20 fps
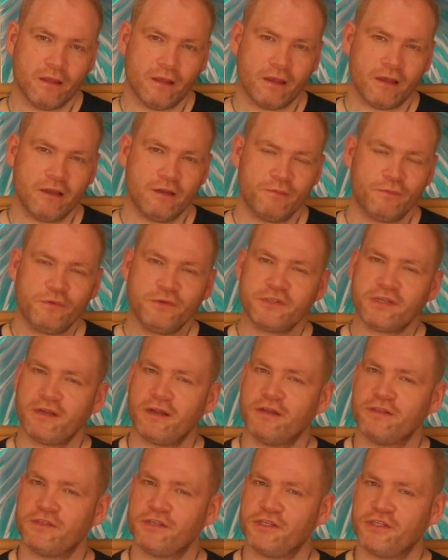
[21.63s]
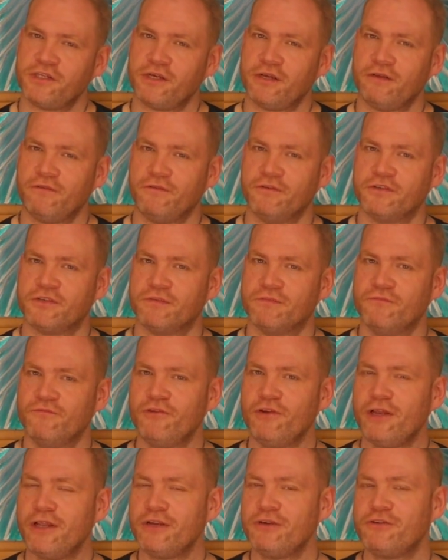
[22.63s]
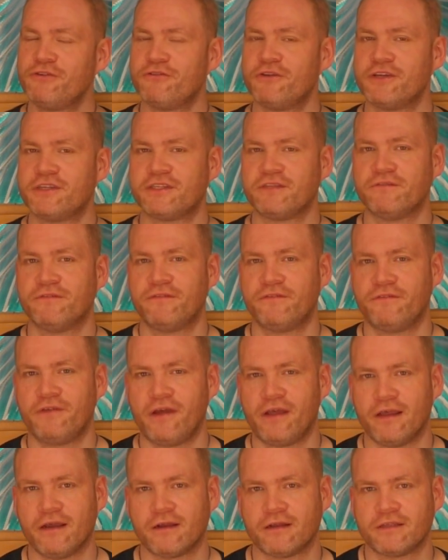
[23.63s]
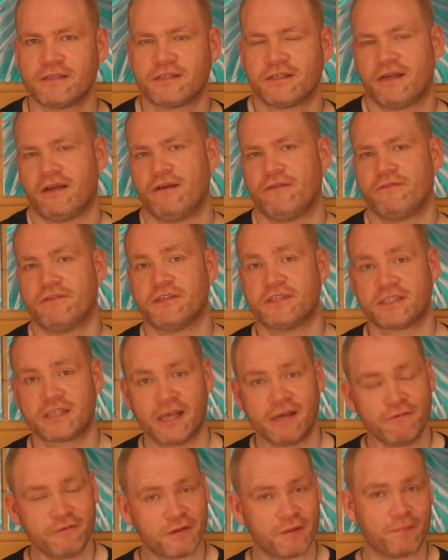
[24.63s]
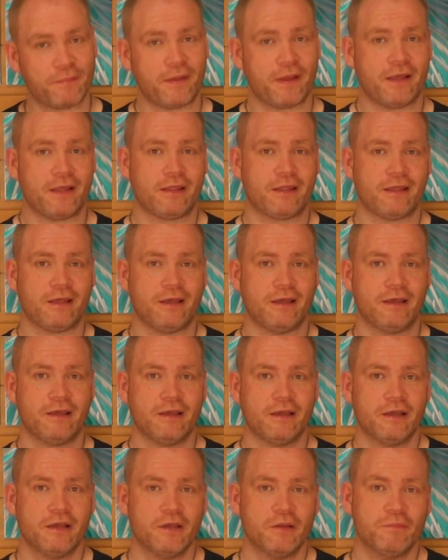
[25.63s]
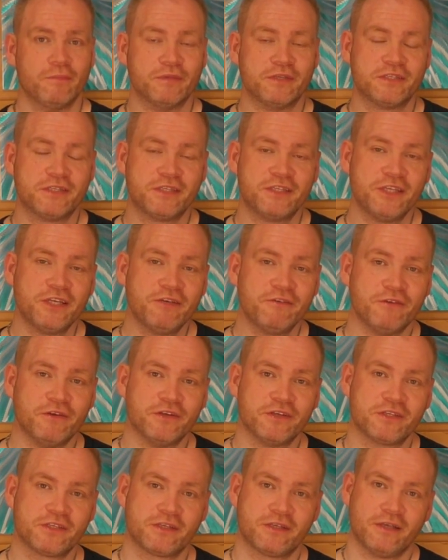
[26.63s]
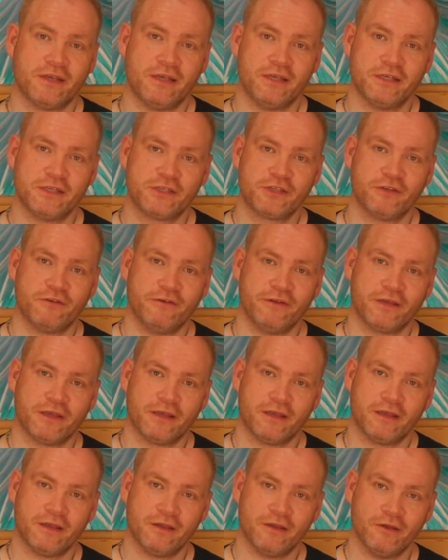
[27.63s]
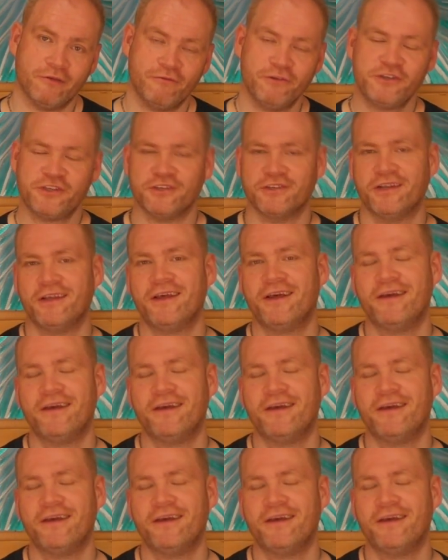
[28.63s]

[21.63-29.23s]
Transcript: And I'd also like to share with you some really interesting facts I've discovered about their mysterious historic origin.